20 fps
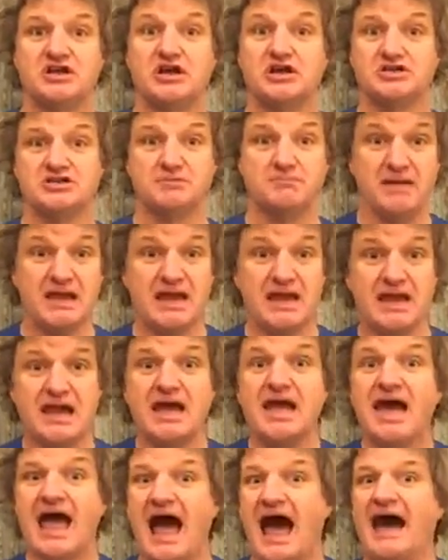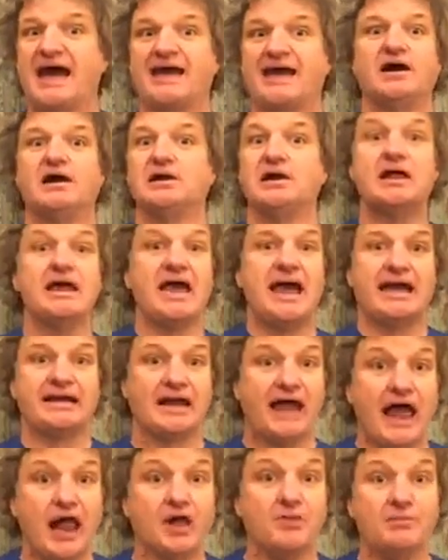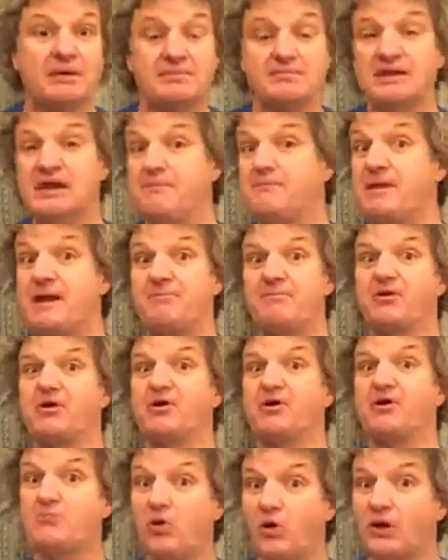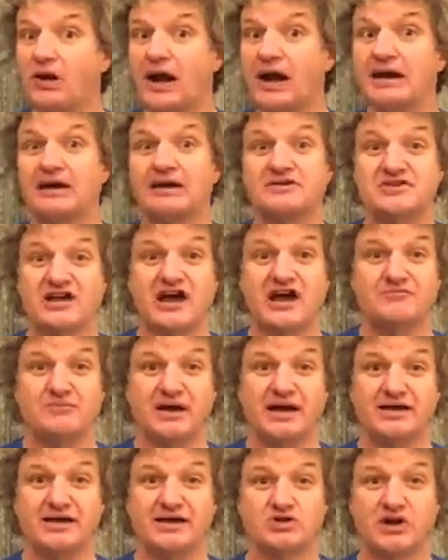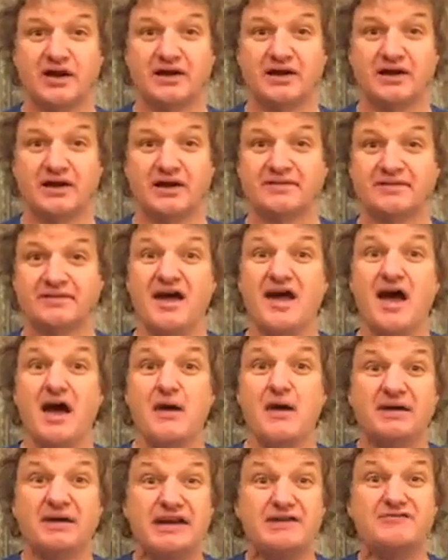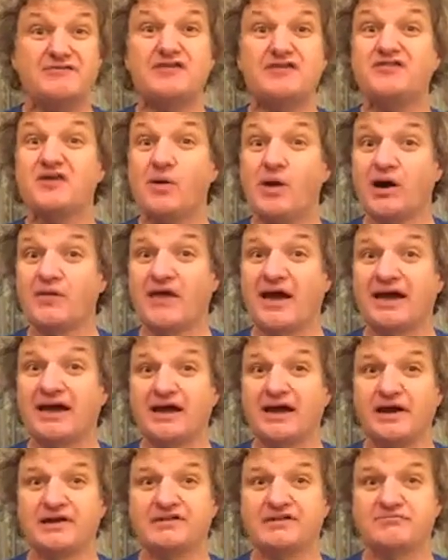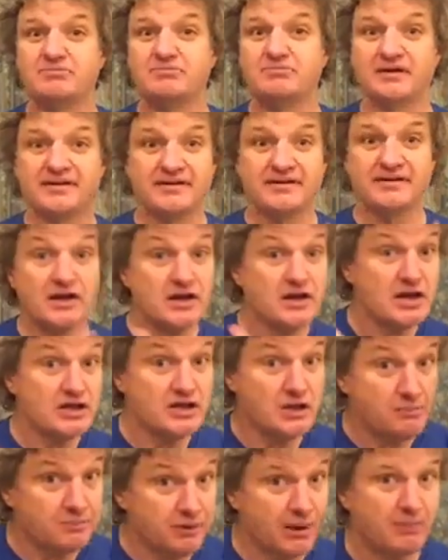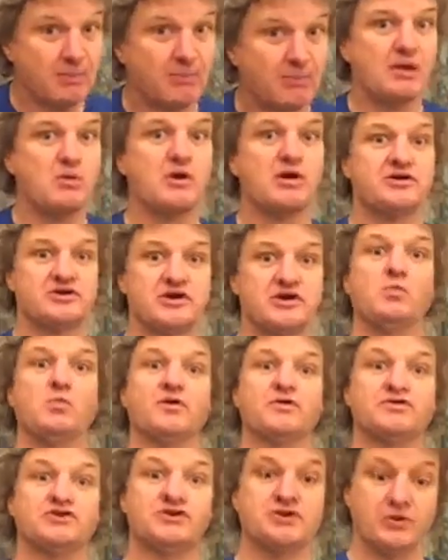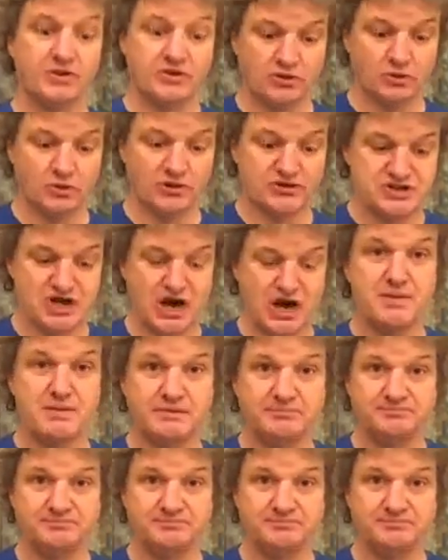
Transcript: to me, and it'll help me meet people who are more likely to have my interests. But even if you are that kind of person, you probably don't want to do it all the time.